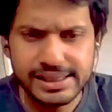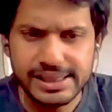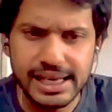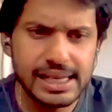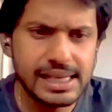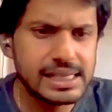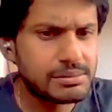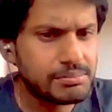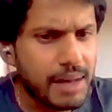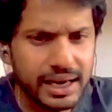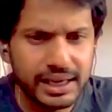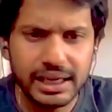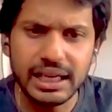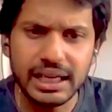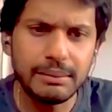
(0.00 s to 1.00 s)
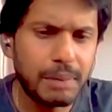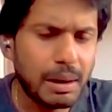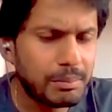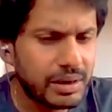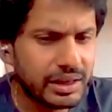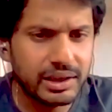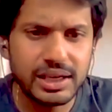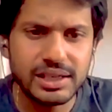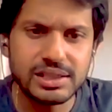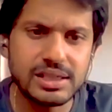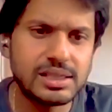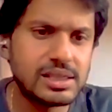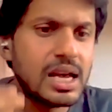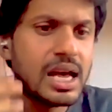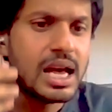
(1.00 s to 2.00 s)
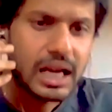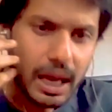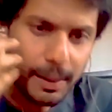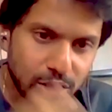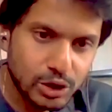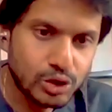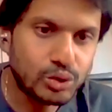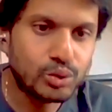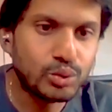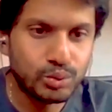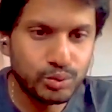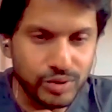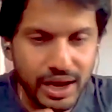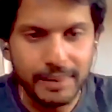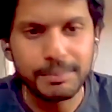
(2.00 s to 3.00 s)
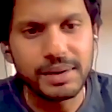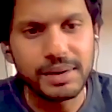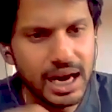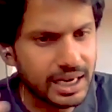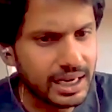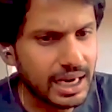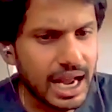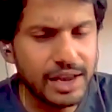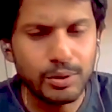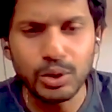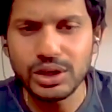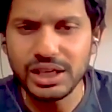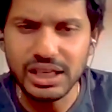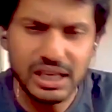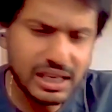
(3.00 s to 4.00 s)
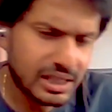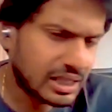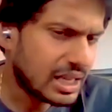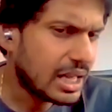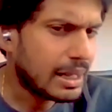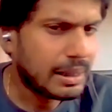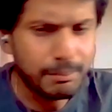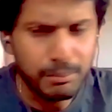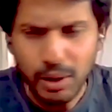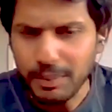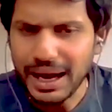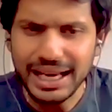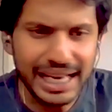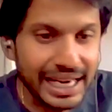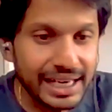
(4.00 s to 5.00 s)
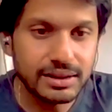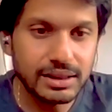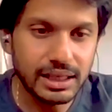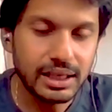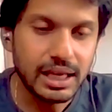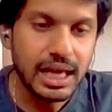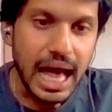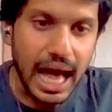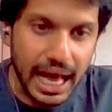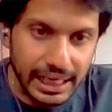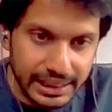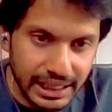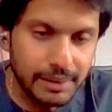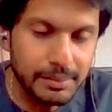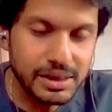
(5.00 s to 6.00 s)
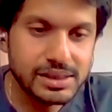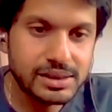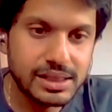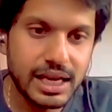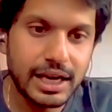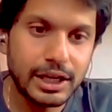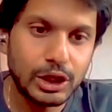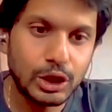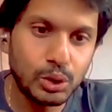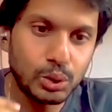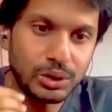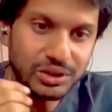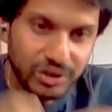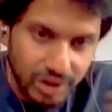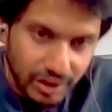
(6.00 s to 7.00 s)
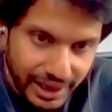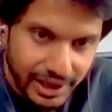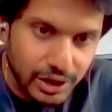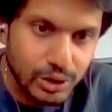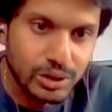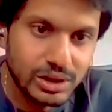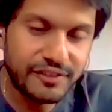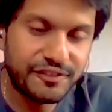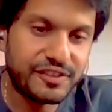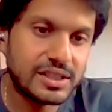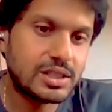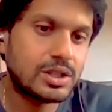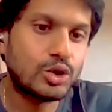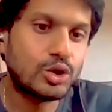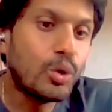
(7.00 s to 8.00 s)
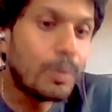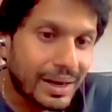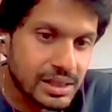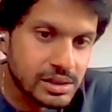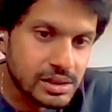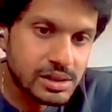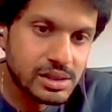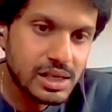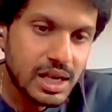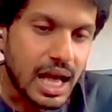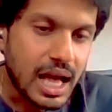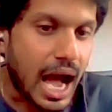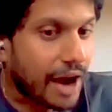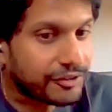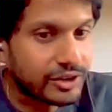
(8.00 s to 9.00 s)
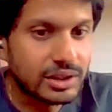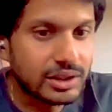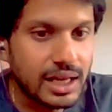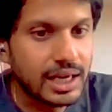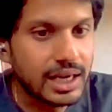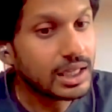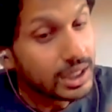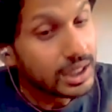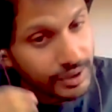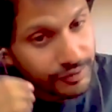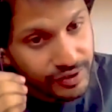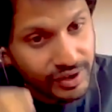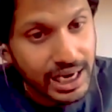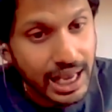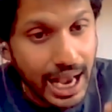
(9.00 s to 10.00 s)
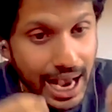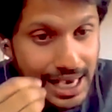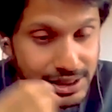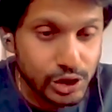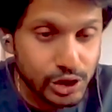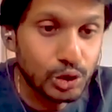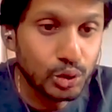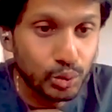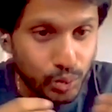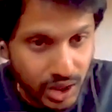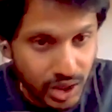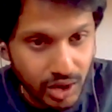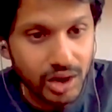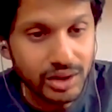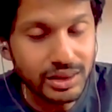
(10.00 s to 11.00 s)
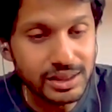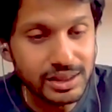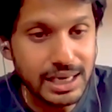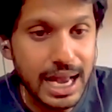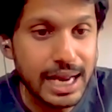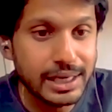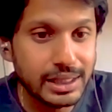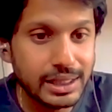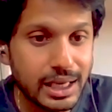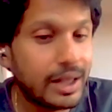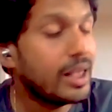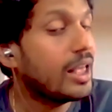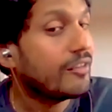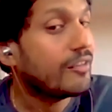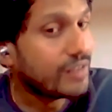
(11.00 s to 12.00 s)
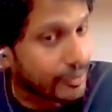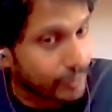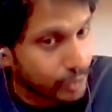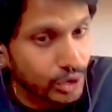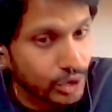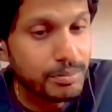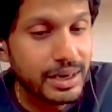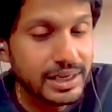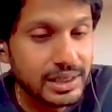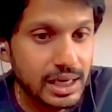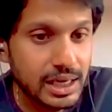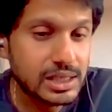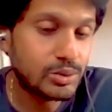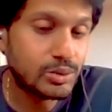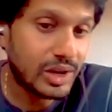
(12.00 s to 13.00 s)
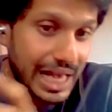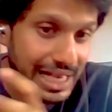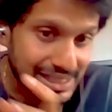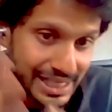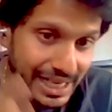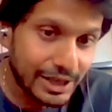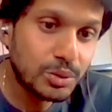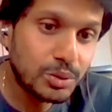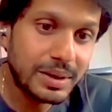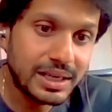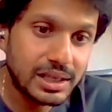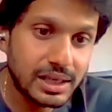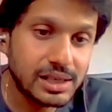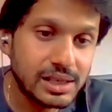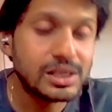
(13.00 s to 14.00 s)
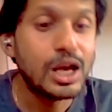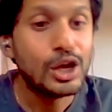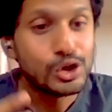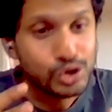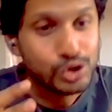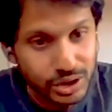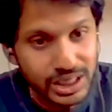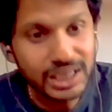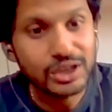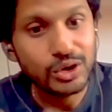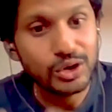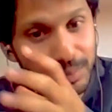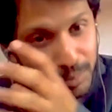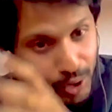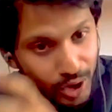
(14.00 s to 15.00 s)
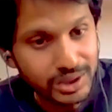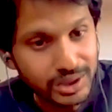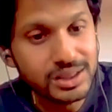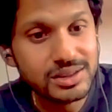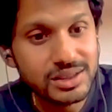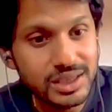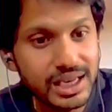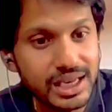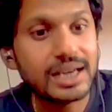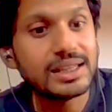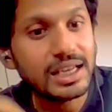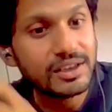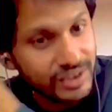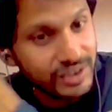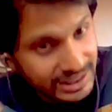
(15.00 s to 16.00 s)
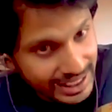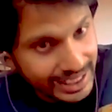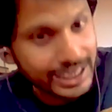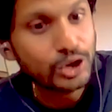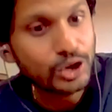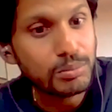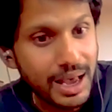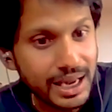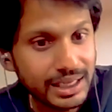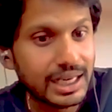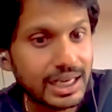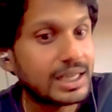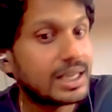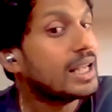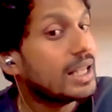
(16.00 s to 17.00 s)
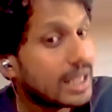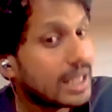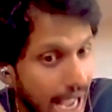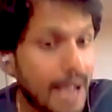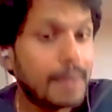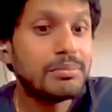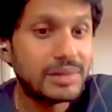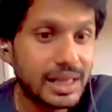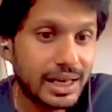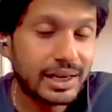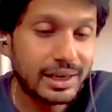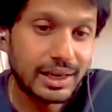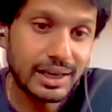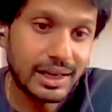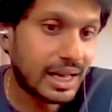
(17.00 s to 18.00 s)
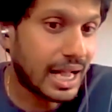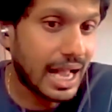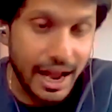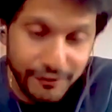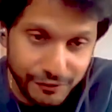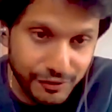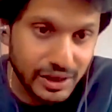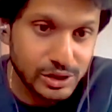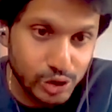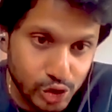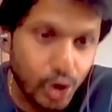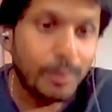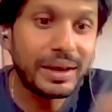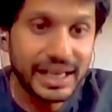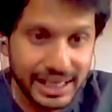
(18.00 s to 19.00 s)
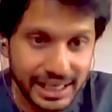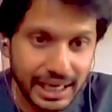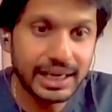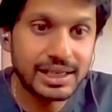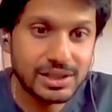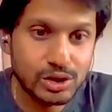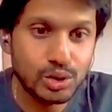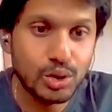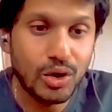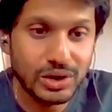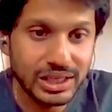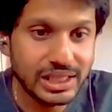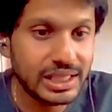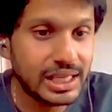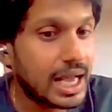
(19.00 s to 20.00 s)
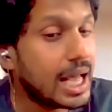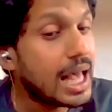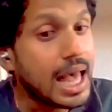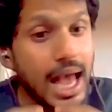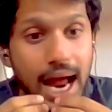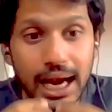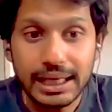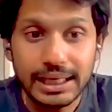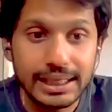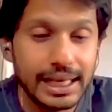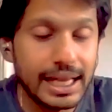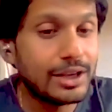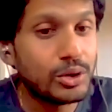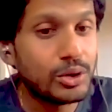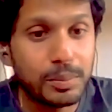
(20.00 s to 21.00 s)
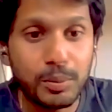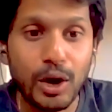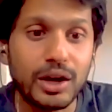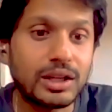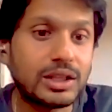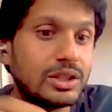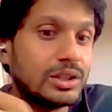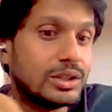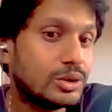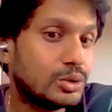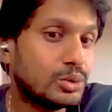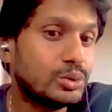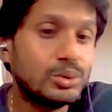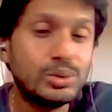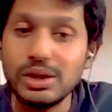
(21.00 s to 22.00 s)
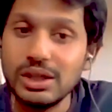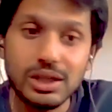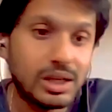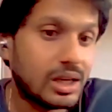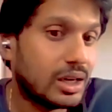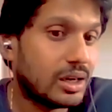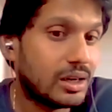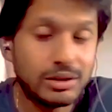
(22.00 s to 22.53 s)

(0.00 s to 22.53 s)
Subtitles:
regarding sales, marketing, public relations, coming to web or IoT or mobile, anything. Our team is there to train you in the first 2 months. After that, we will ask you to work on that idea. We have good mentors. We will assign you mentors so that your product is ready, and then we'll take it to market. I am there. I have so many connects throughout India. I'll take your product to